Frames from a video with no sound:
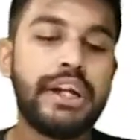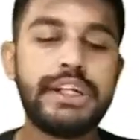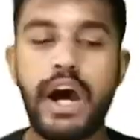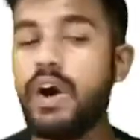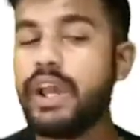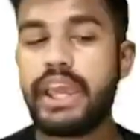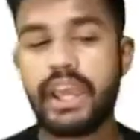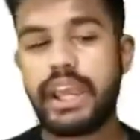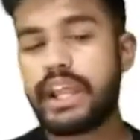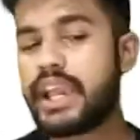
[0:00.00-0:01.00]
Now
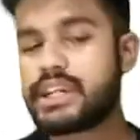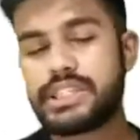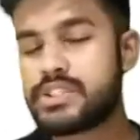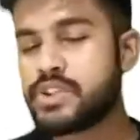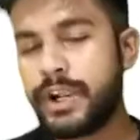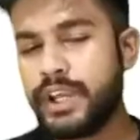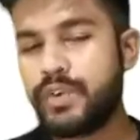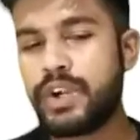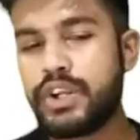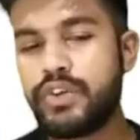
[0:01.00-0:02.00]
here x is not
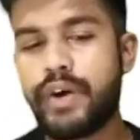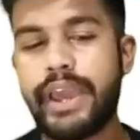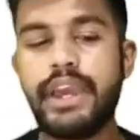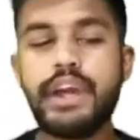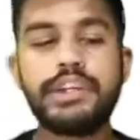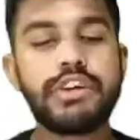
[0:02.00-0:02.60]
equal to y,